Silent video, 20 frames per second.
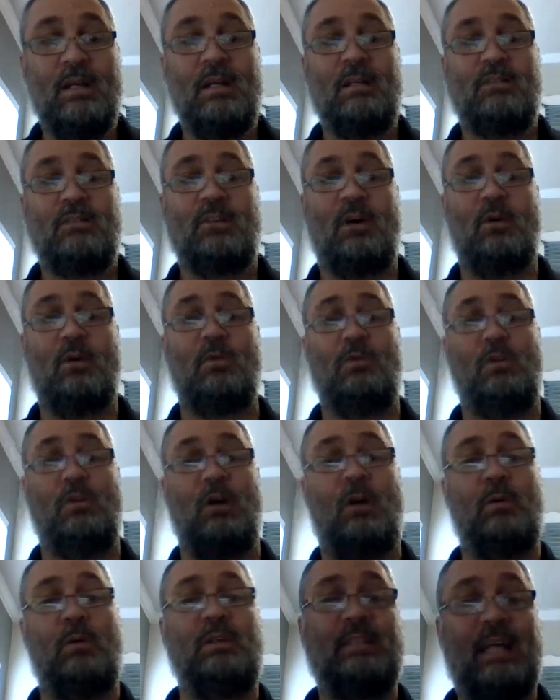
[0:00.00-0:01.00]
So you
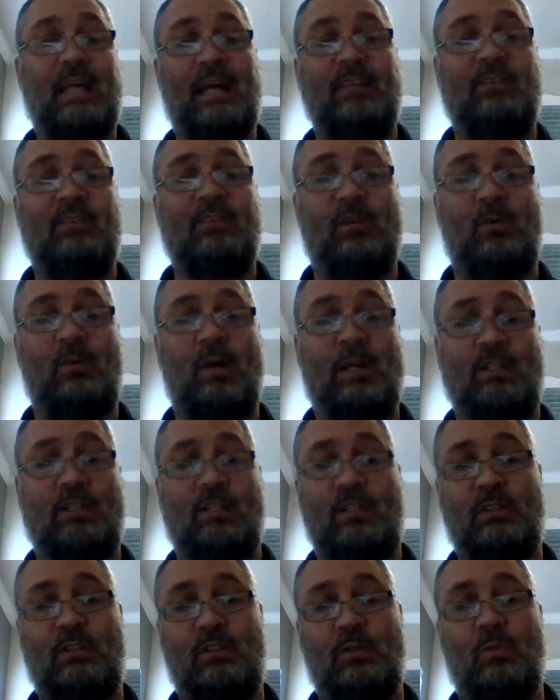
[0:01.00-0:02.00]
always ask a
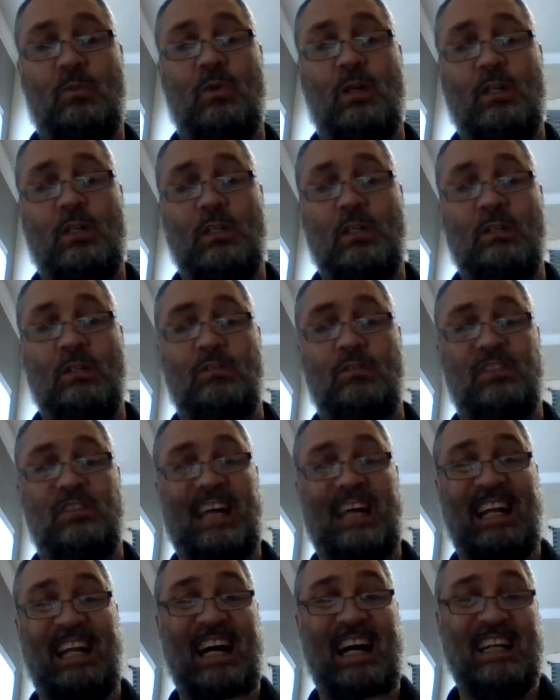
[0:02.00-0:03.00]
question, do you want to use
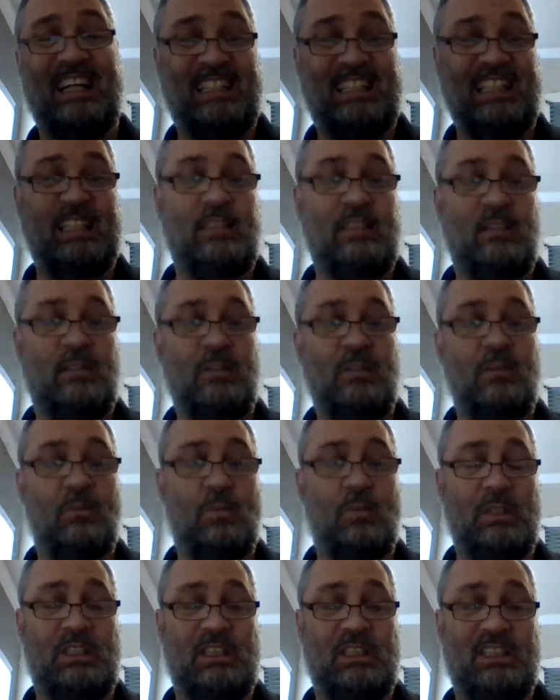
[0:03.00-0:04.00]
an ideal,
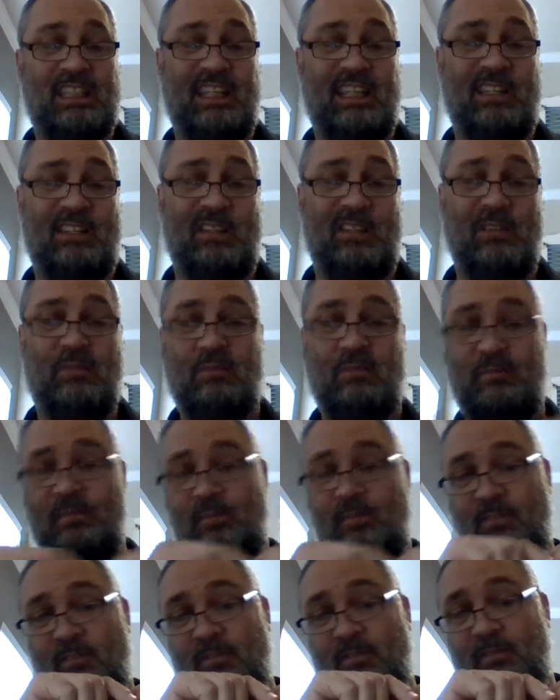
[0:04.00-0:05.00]
which is either
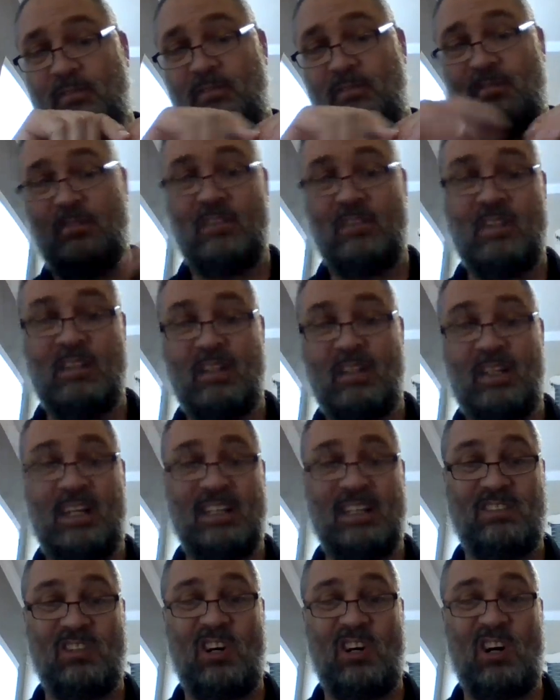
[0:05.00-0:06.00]

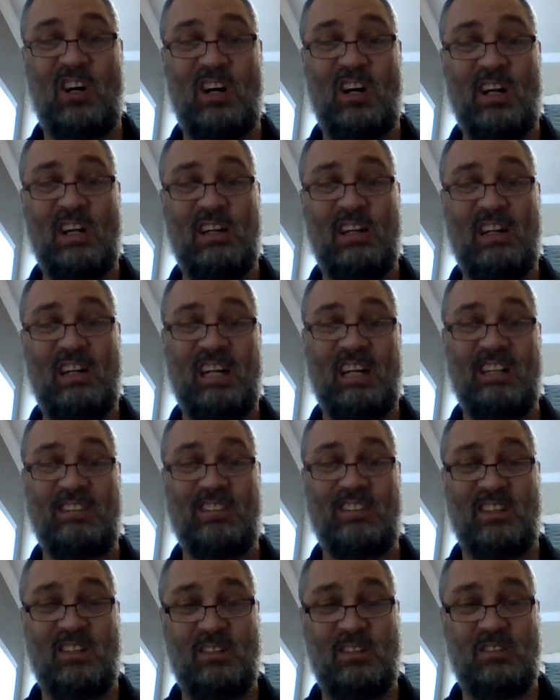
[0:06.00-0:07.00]
it's on and
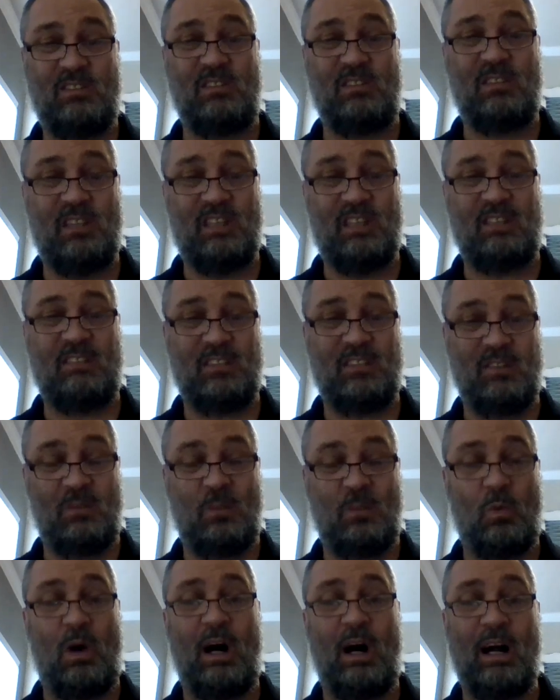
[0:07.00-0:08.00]
it's a
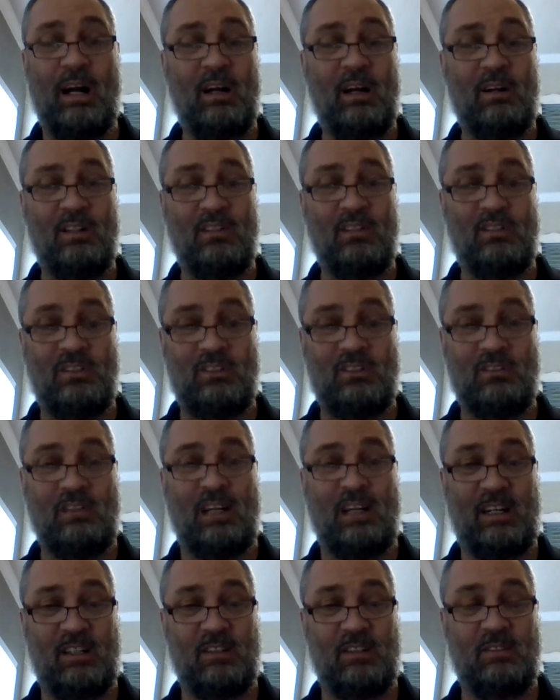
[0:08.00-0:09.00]
wire, it's just
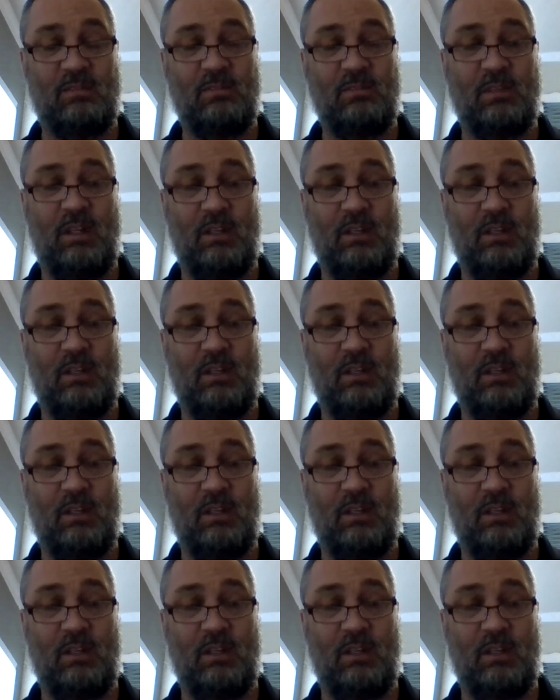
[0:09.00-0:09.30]
like a